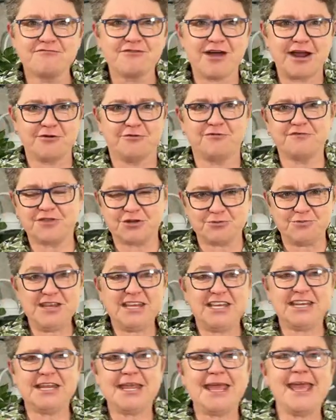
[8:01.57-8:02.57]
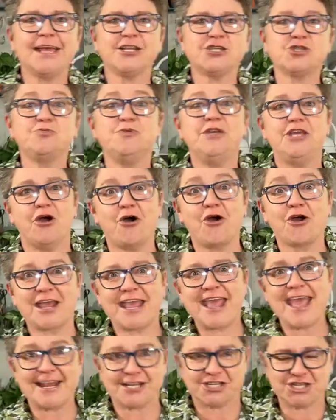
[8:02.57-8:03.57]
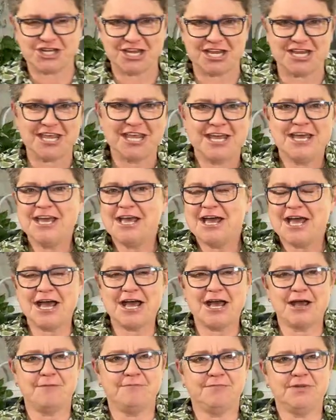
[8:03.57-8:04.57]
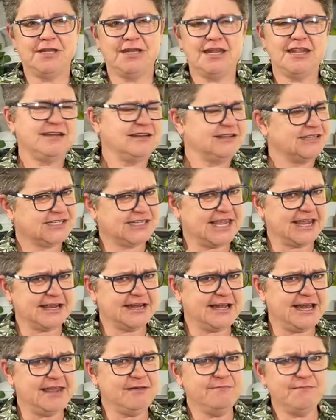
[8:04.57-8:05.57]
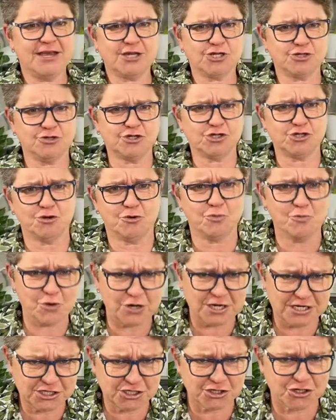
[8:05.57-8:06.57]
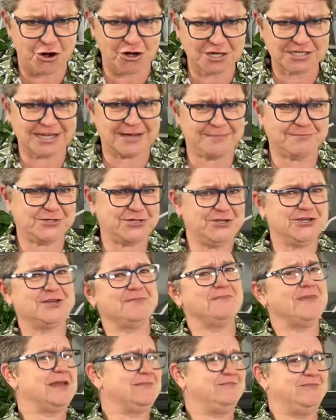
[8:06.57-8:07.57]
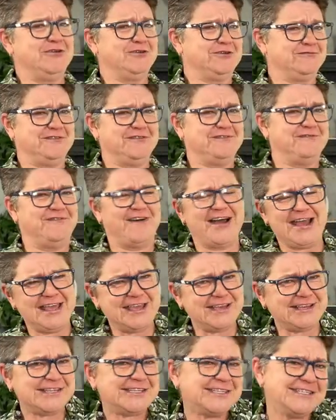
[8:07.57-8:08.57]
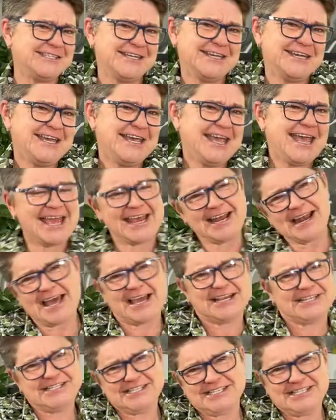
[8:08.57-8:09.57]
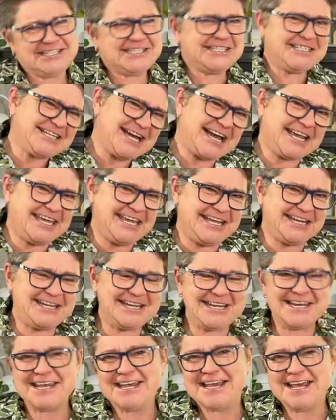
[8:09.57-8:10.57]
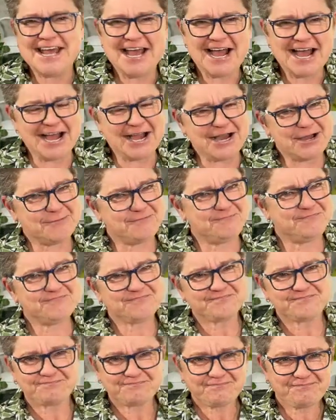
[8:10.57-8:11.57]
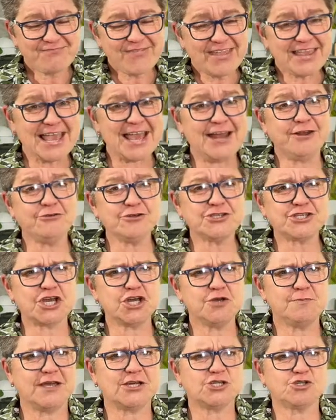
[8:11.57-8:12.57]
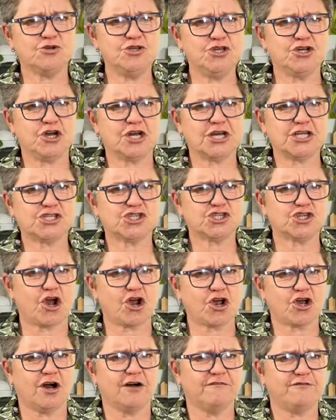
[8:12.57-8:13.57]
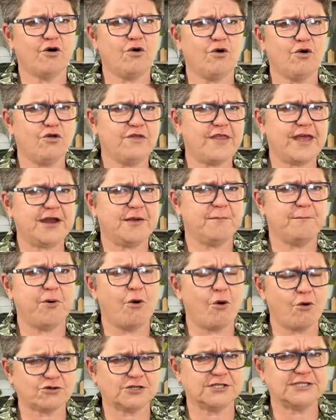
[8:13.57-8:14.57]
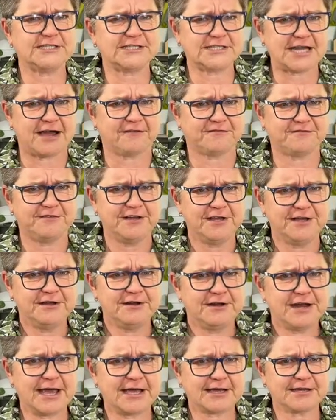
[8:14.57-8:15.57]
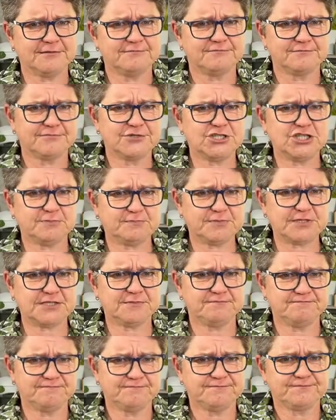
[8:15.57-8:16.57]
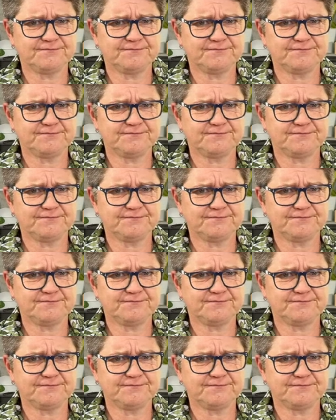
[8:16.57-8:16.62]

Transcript: of runoff that we can catch, we are catching. Um, secondly, make sure that your wood is stocked up so you can make beautiful fires and like just tuck in. Um, and also make sure you got a stock of all that important stuff like chips,